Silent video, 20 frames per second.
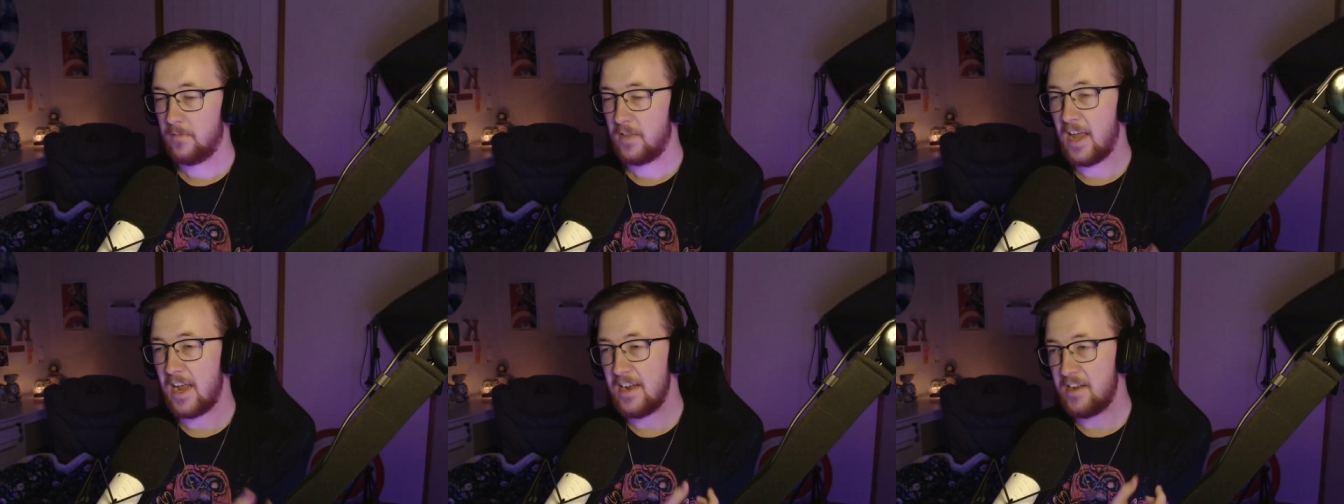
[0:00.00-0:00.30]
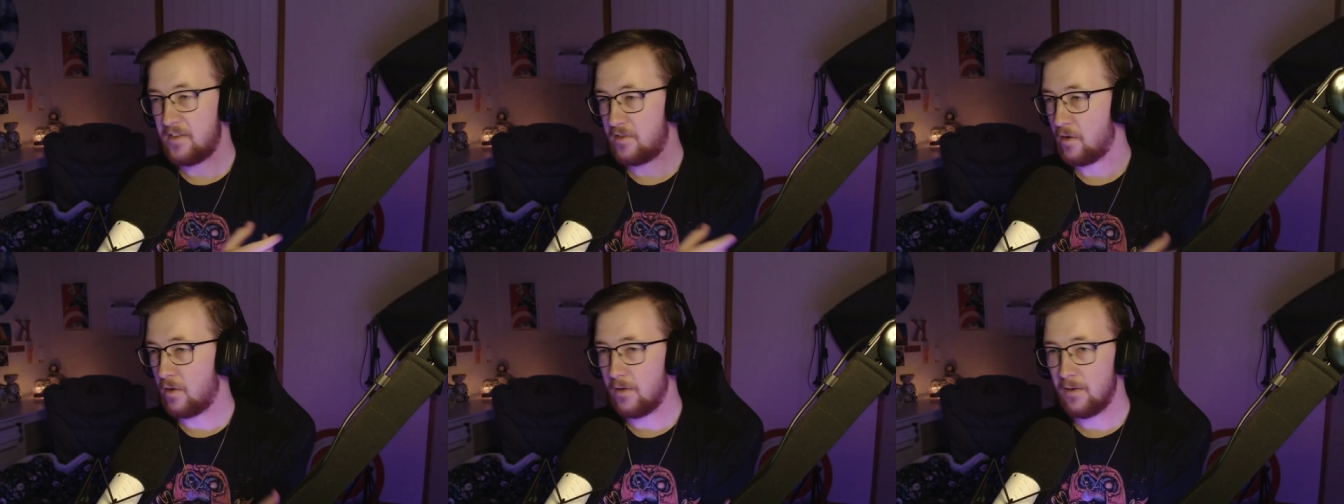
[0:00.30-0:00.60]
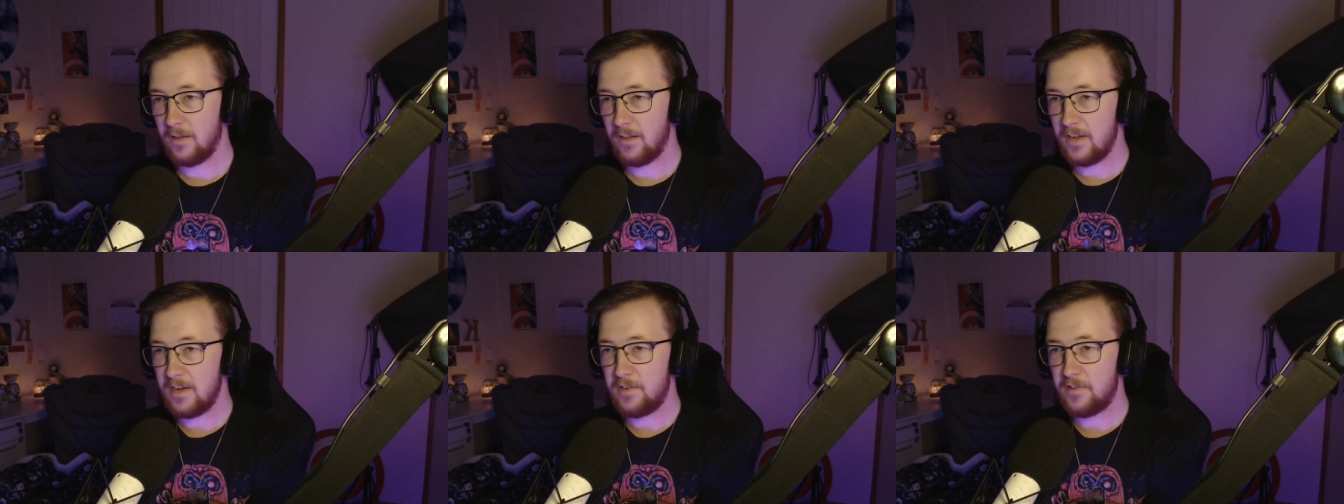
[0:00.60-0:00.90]
They
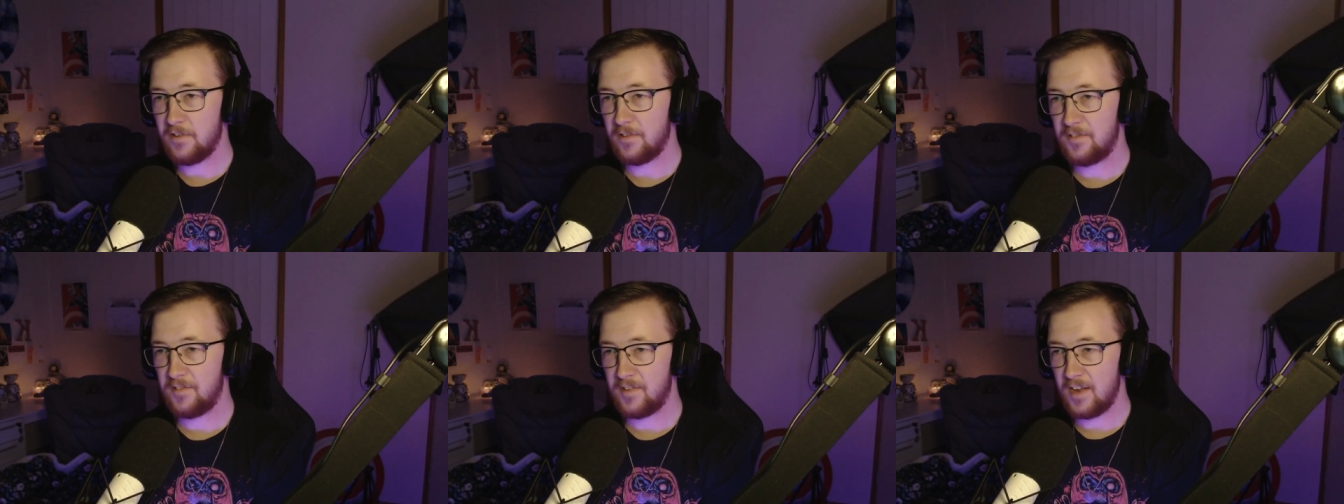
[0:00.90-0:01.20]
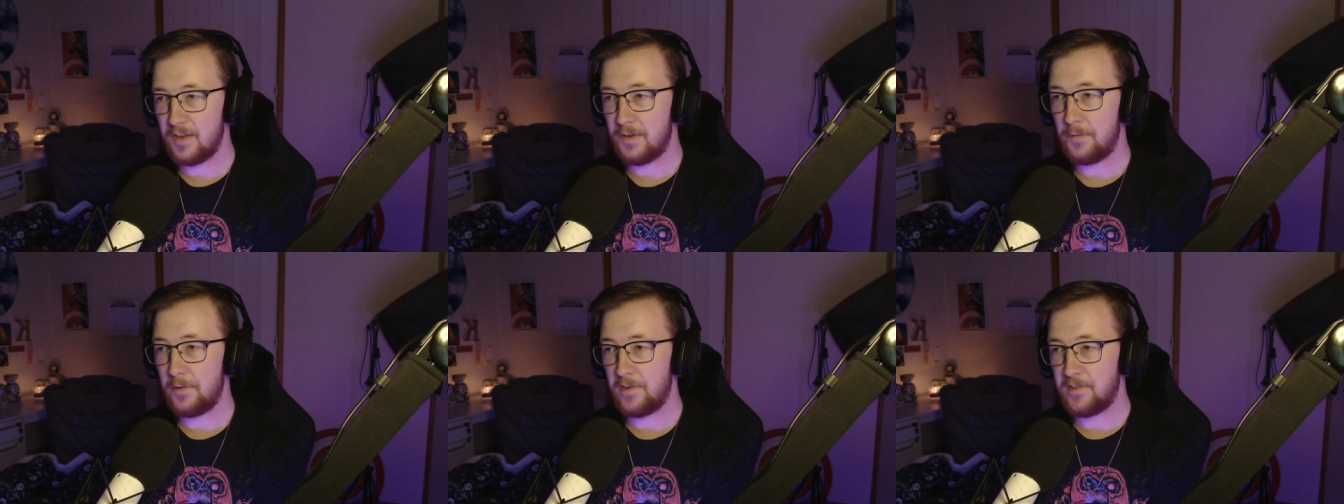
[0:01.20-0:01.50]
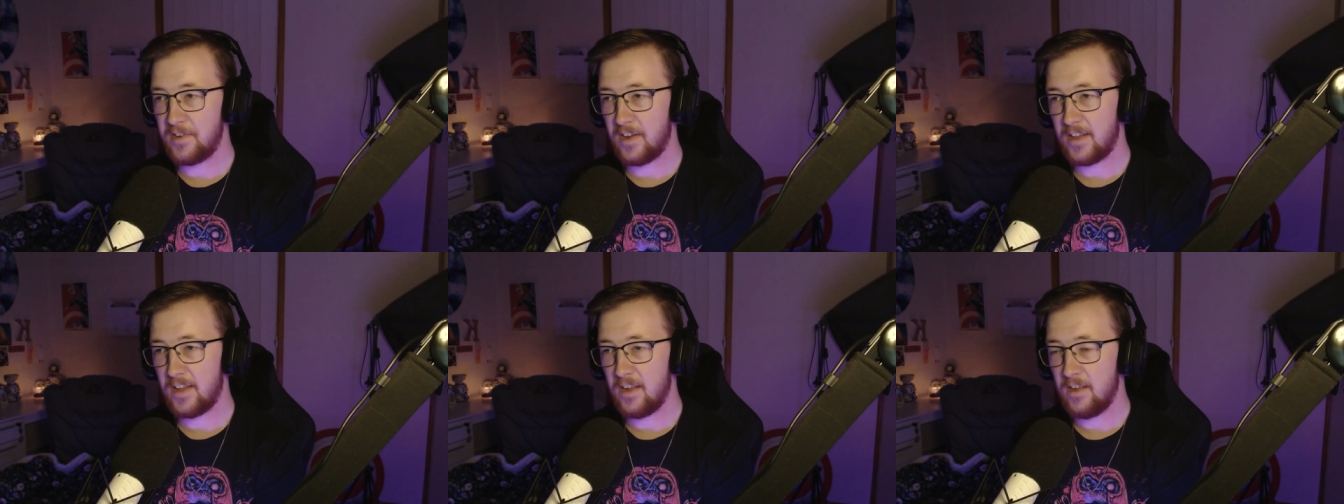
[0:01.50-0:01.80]
totally just said to
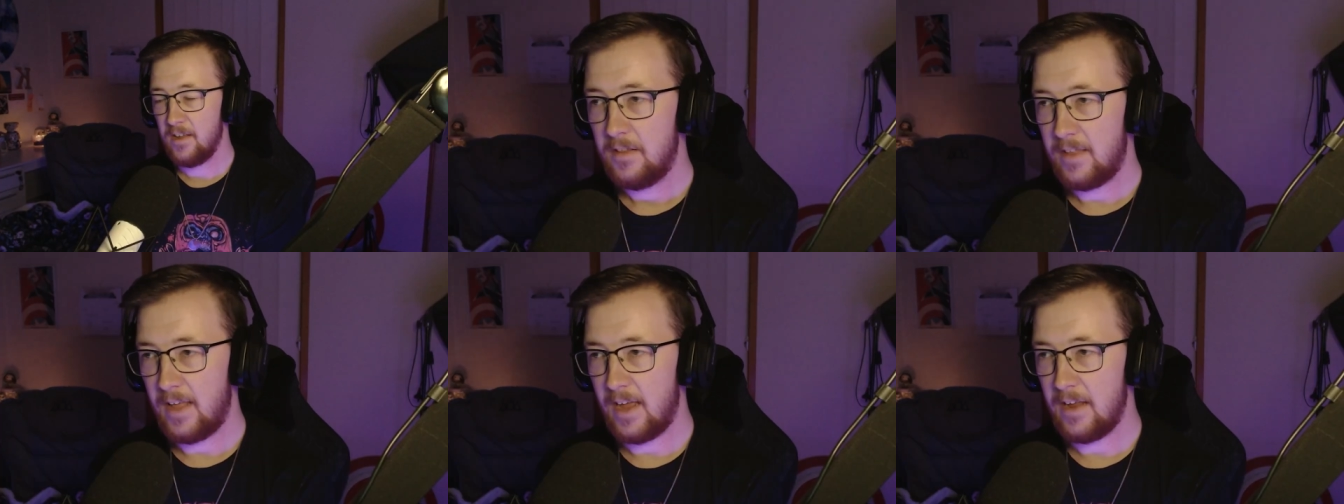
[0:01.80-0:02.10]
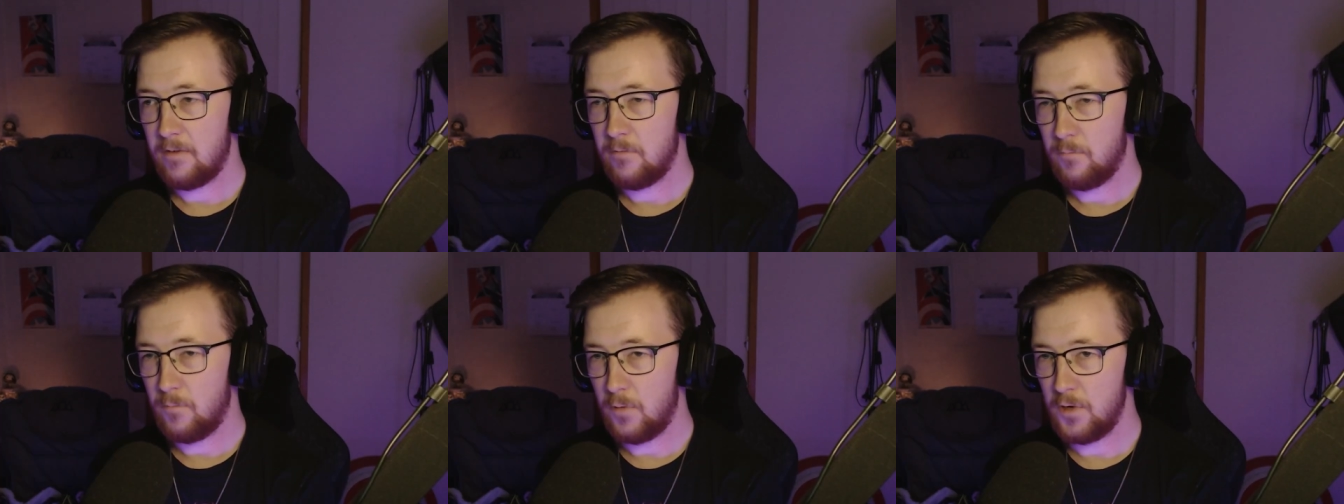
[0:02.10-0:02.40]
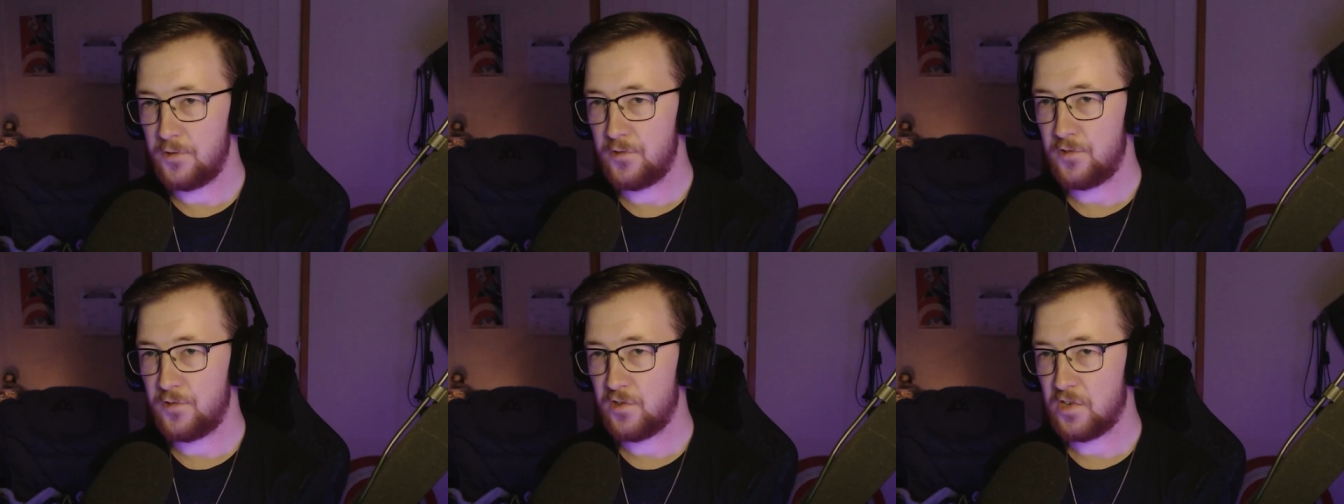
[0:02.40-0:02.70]
each other, that
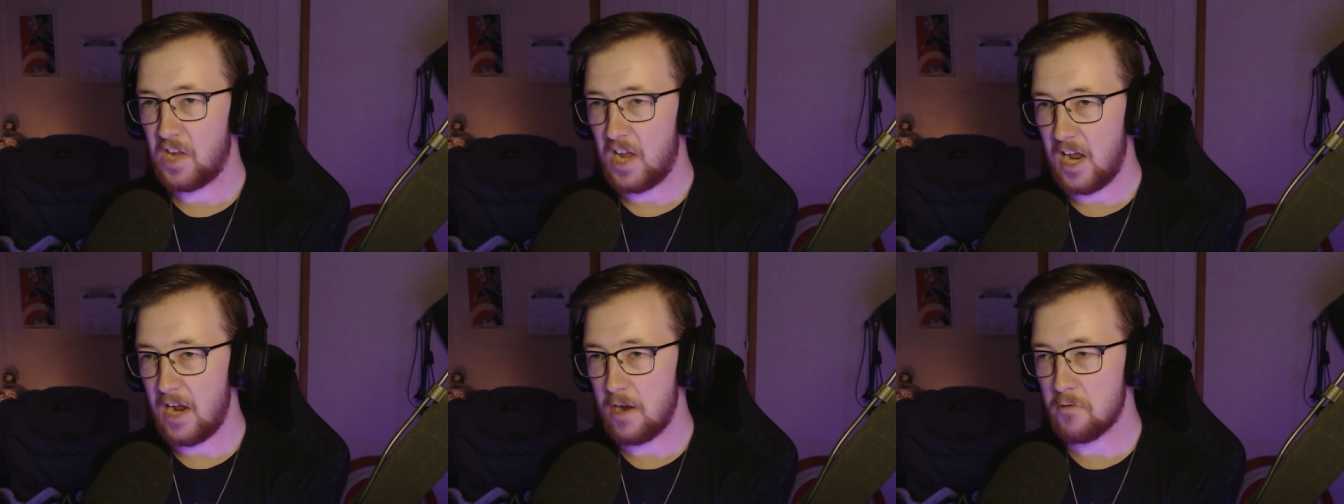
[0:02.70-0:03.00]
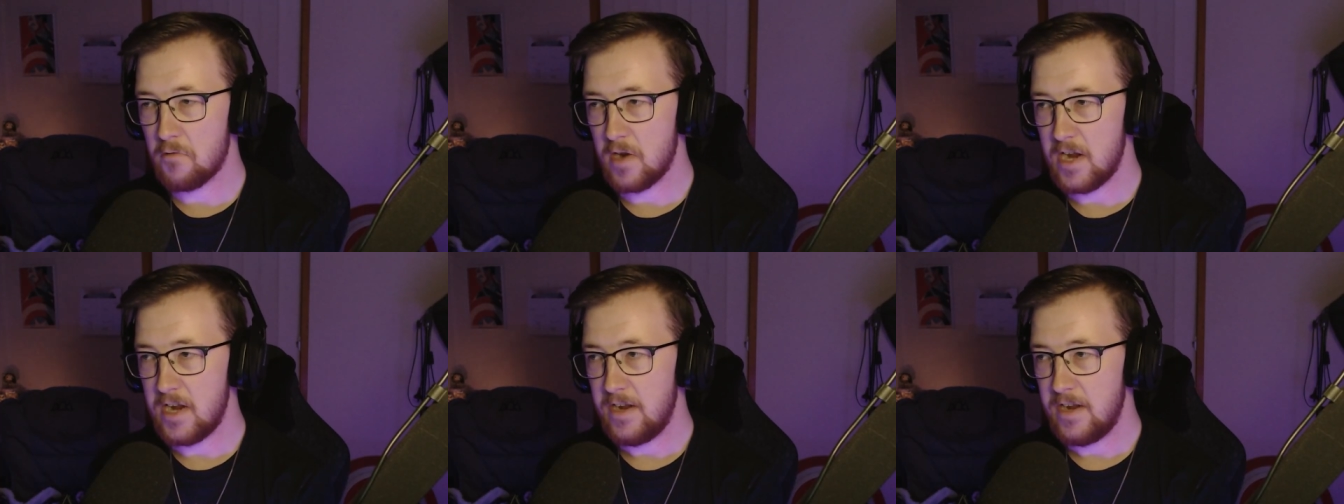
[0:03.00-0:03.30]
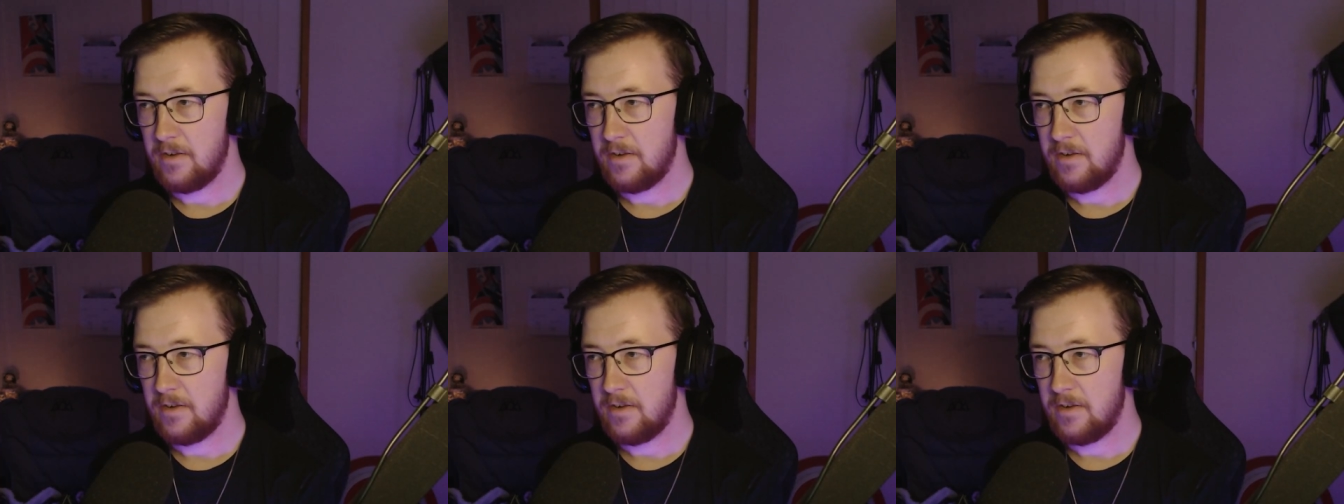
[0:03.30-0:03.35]
was scary.